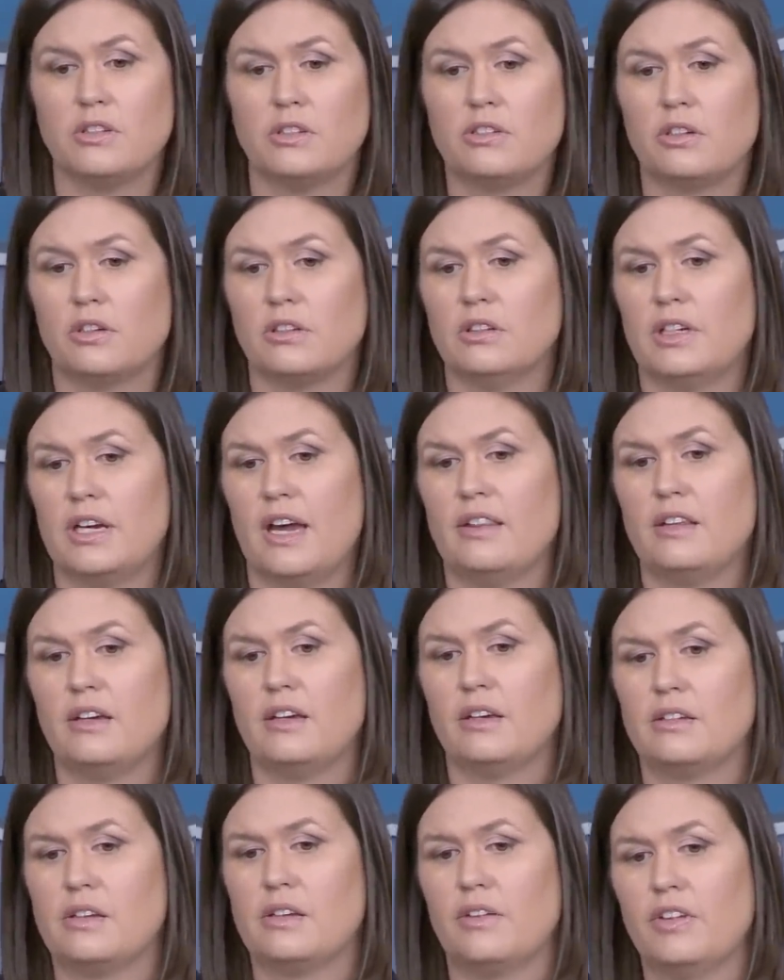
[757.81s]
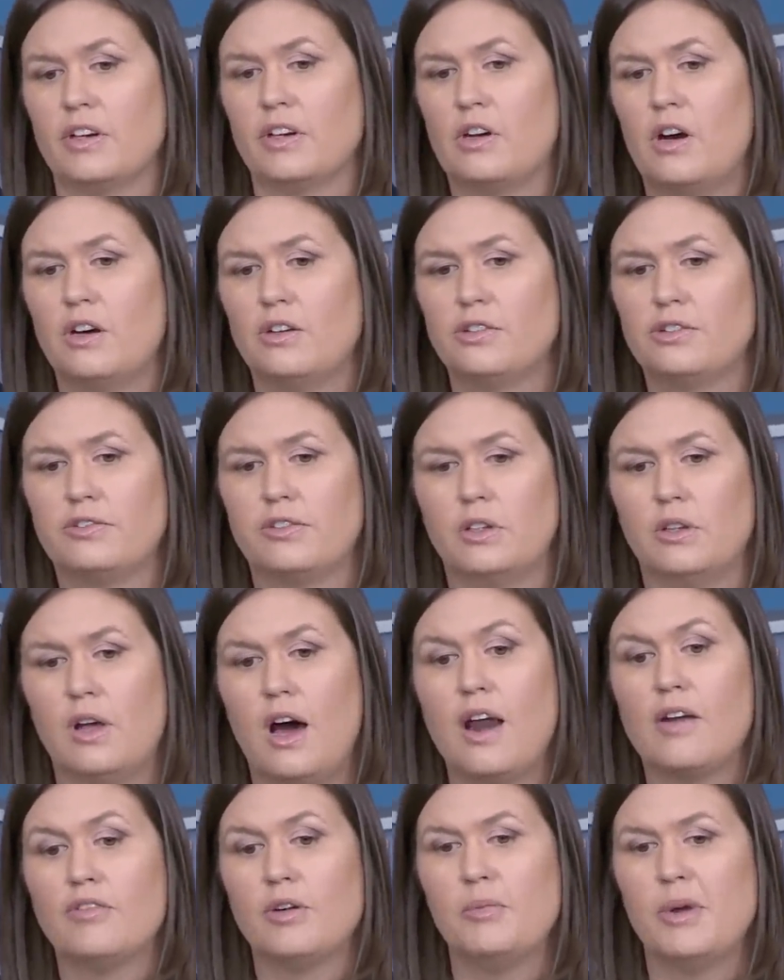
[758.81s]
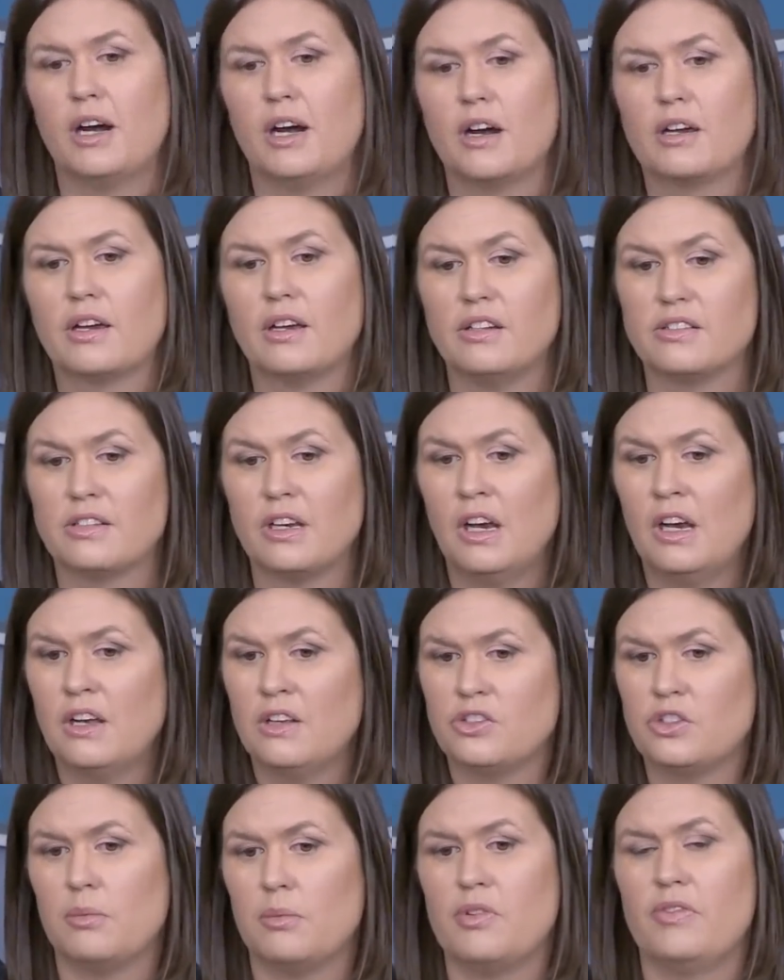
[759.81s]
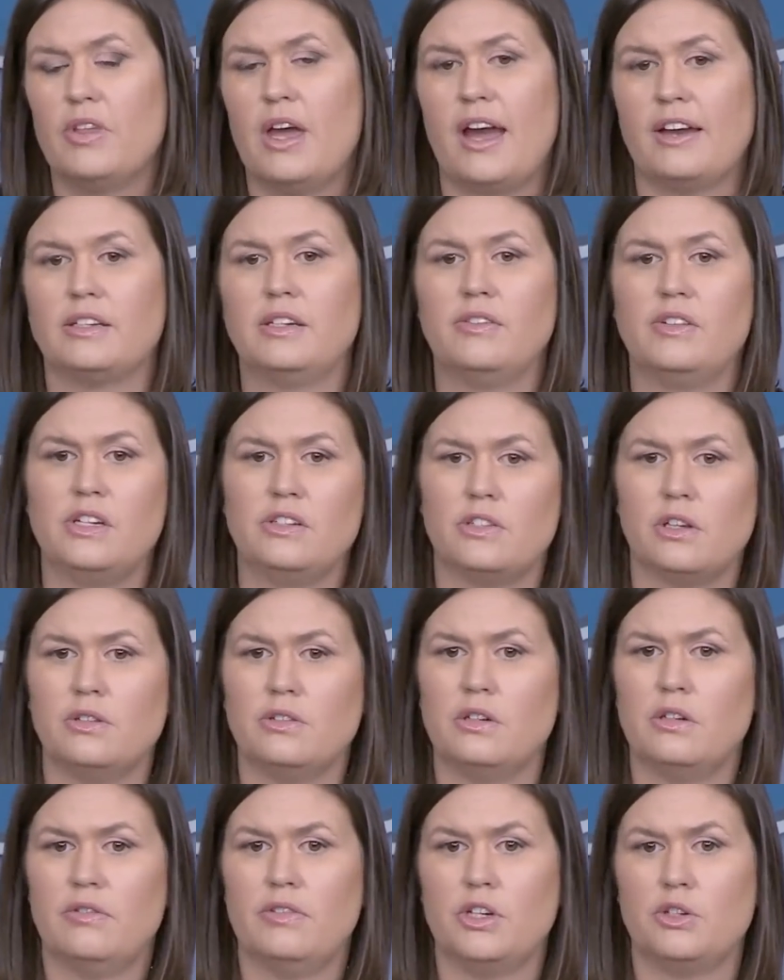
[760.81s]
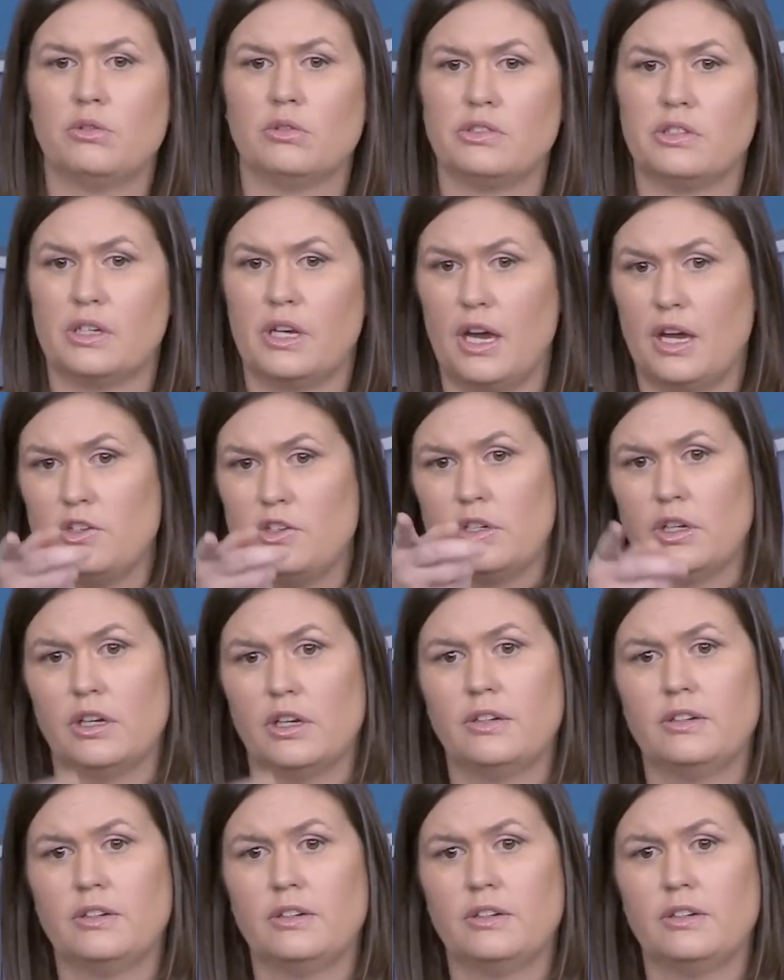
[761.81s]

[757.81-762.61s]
and certainly I think it's given cause for a lot of Americans some of the activities those individuals engaged in.